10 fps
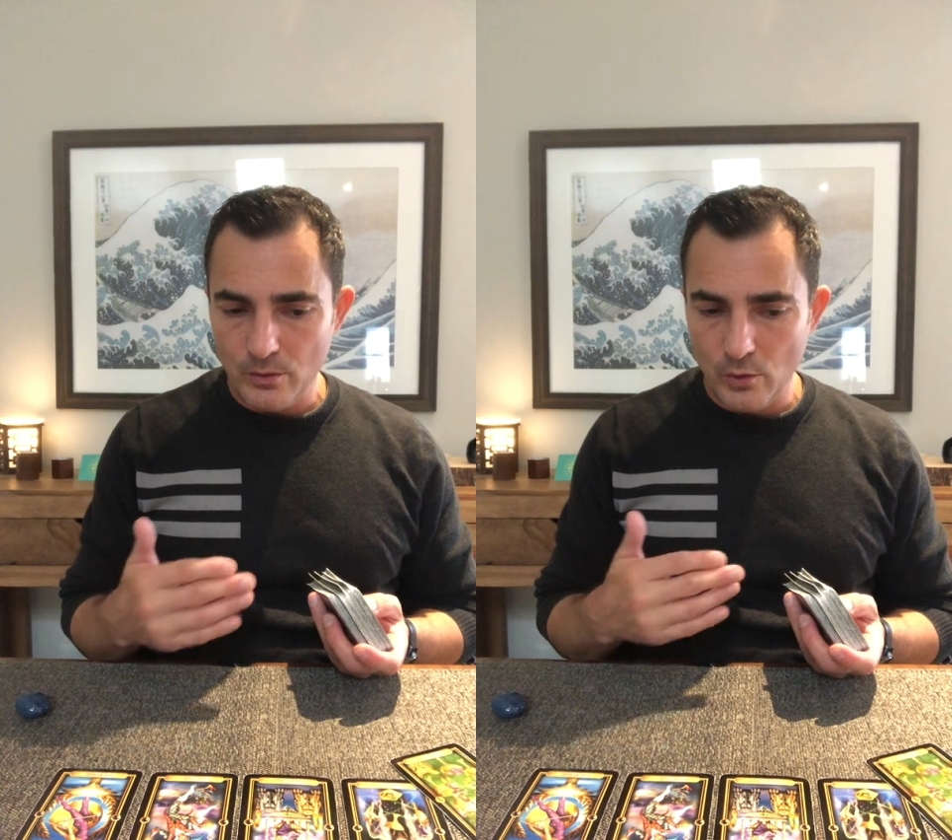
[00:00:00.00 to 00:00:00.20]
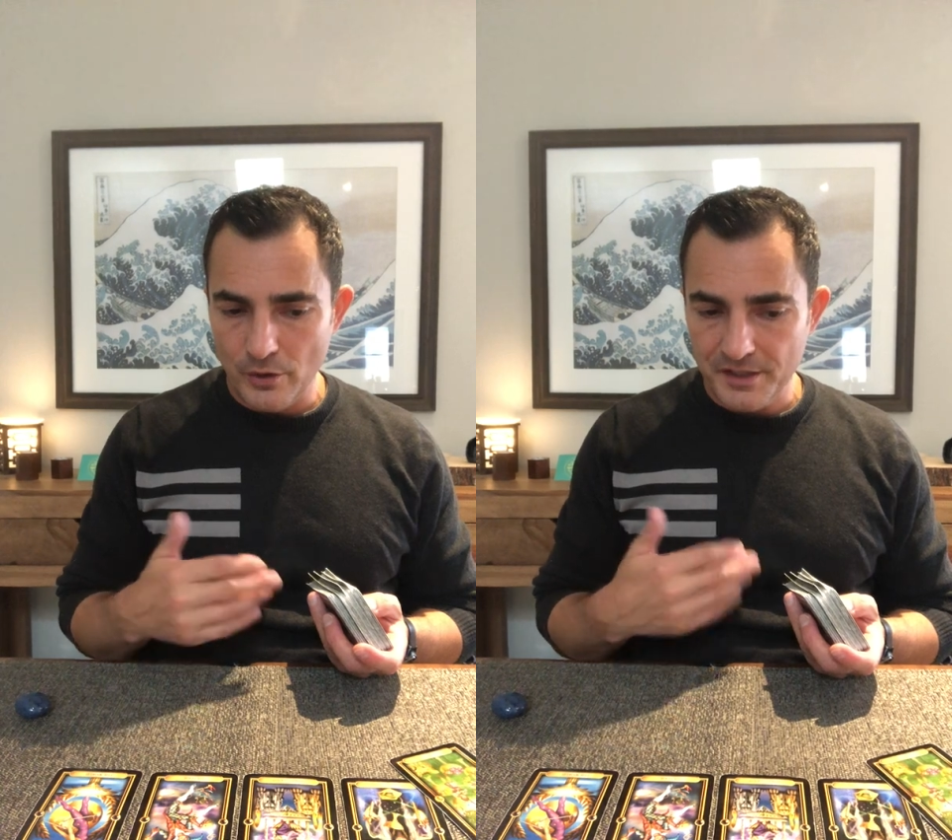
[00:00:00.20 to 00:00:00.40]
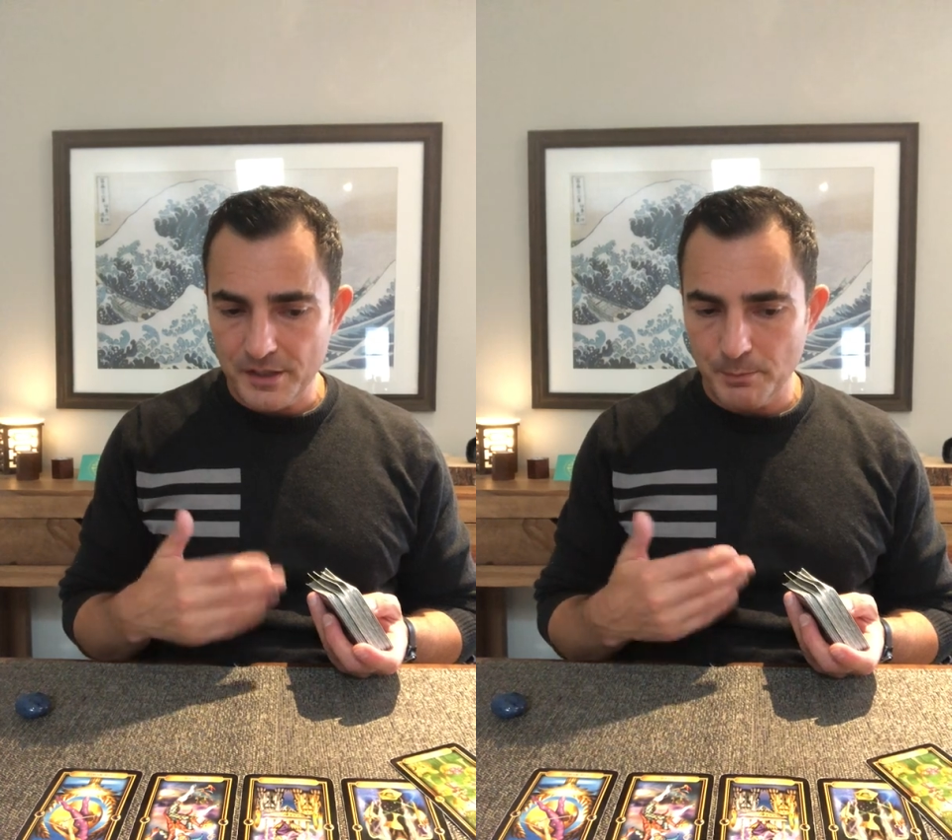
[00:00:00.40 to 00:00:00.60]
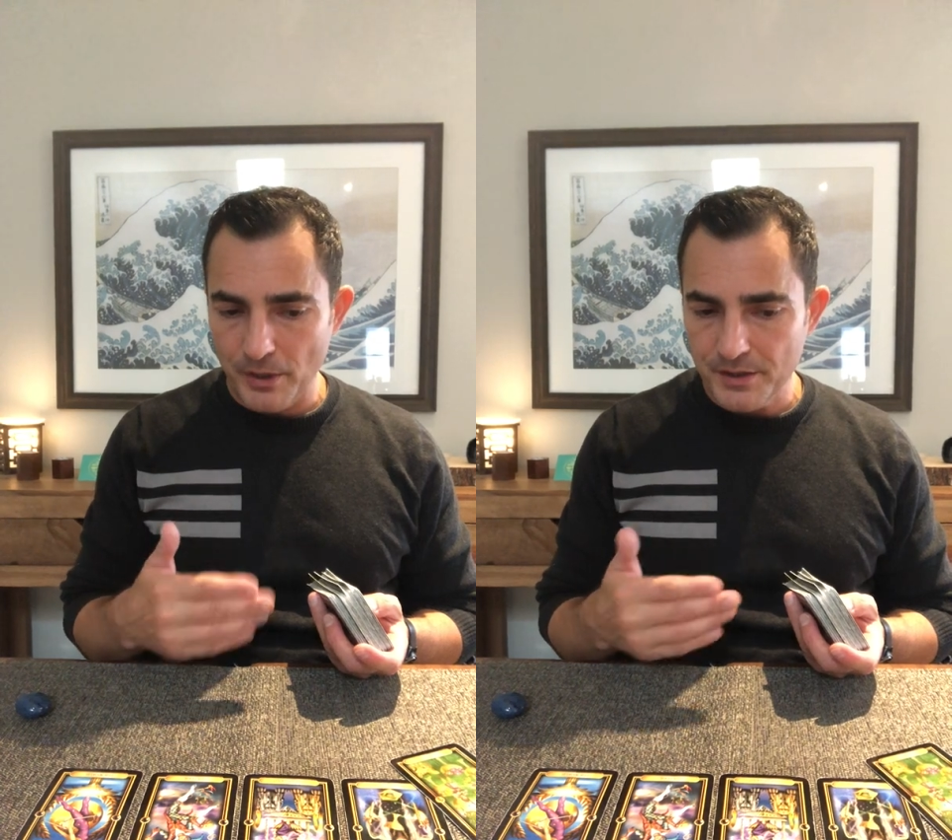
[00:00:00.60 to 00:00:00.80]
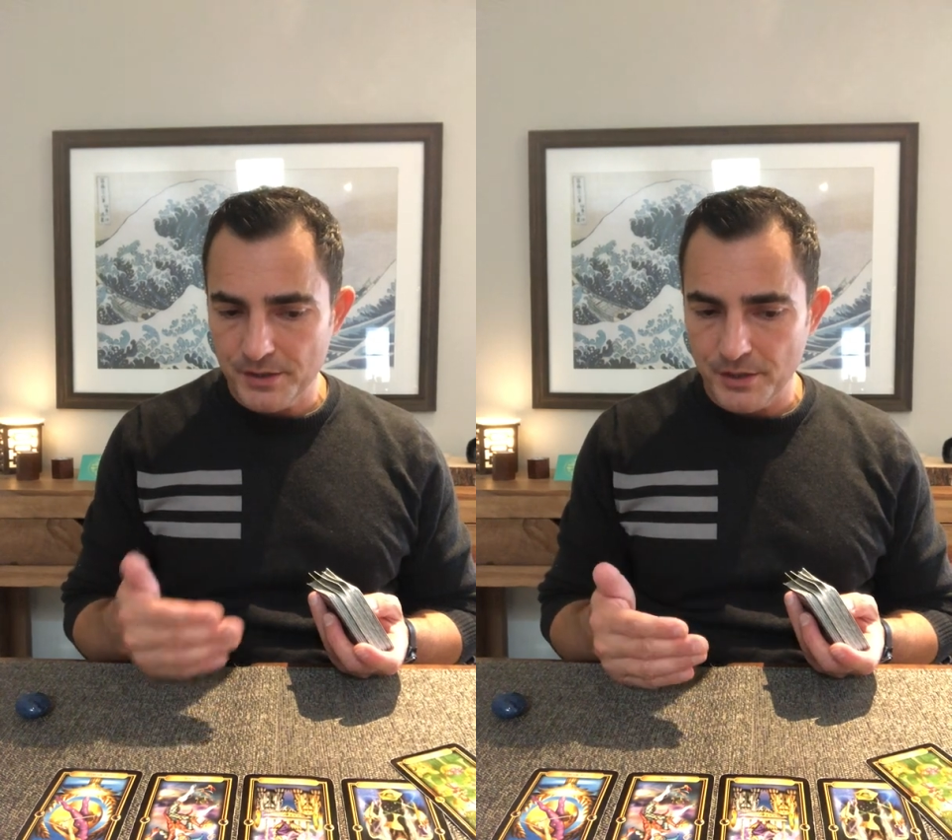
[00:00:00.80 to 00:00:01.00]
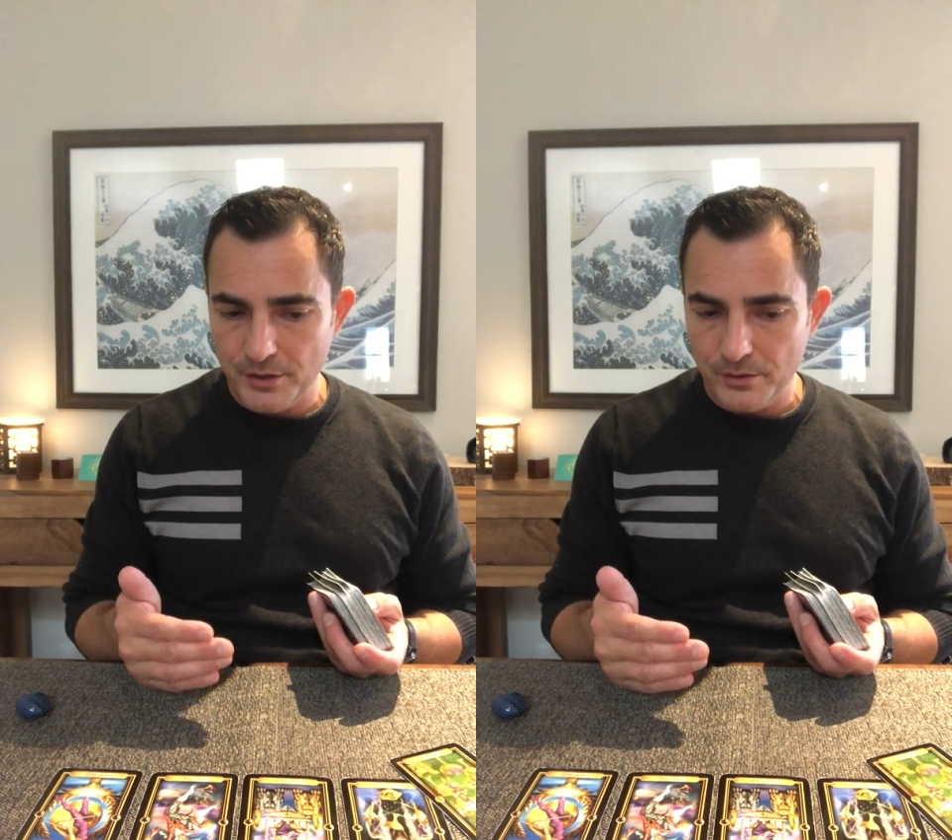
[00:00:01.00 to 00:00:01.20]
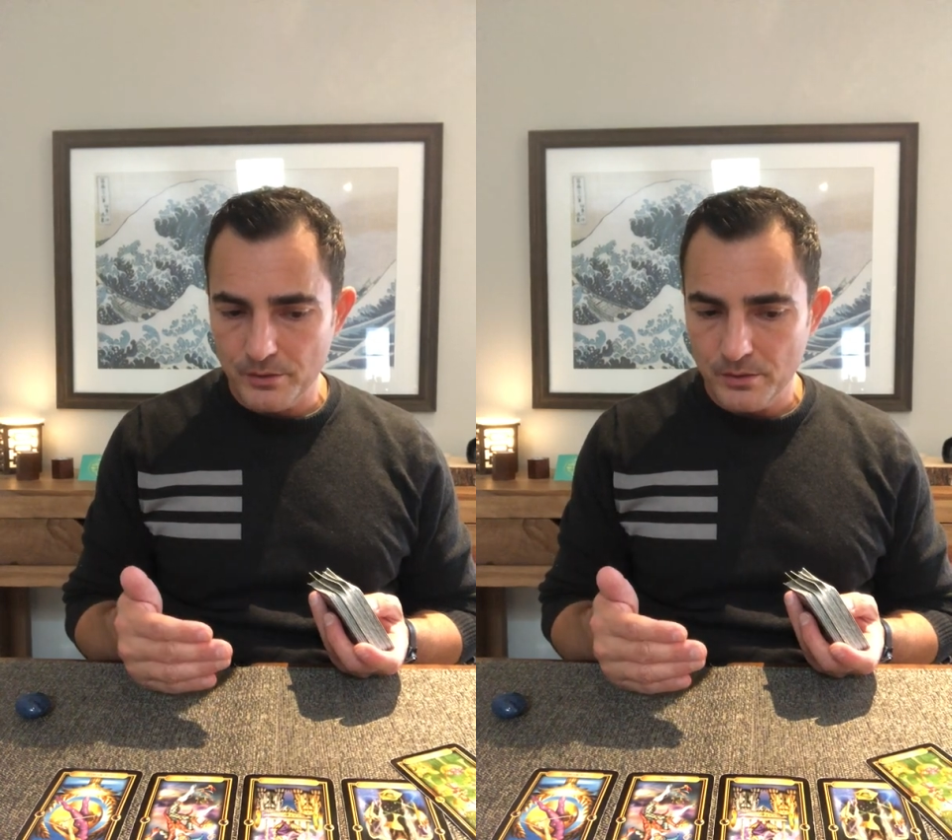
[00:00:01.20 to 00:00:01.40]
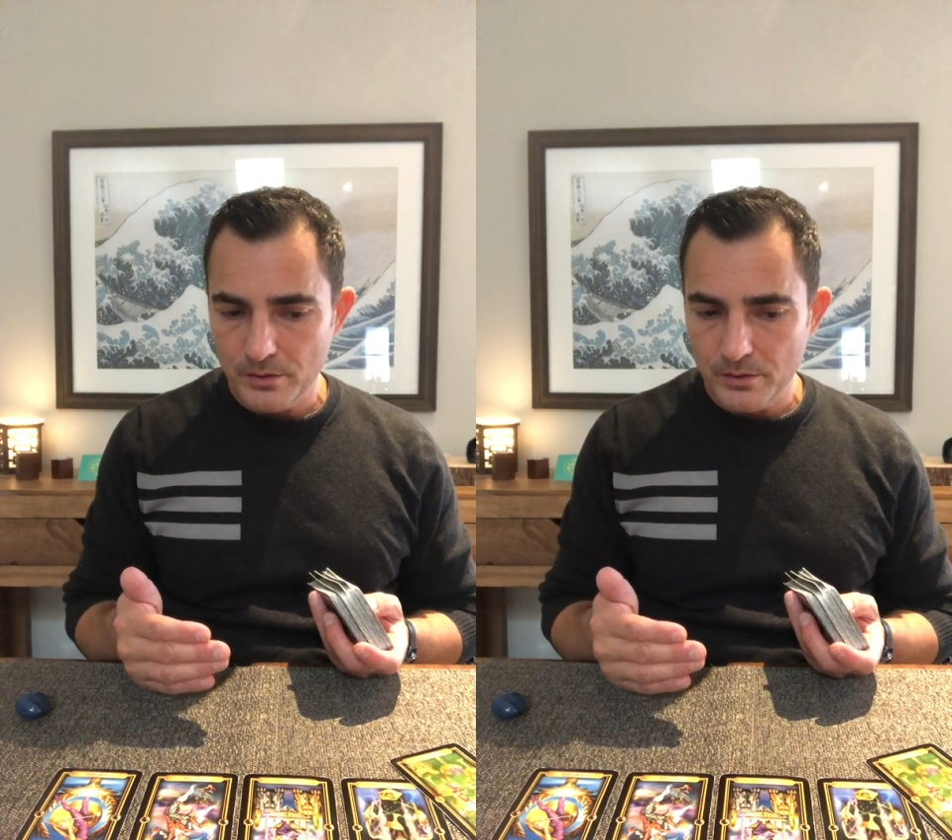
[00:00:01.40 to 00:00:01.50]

or expressed to you.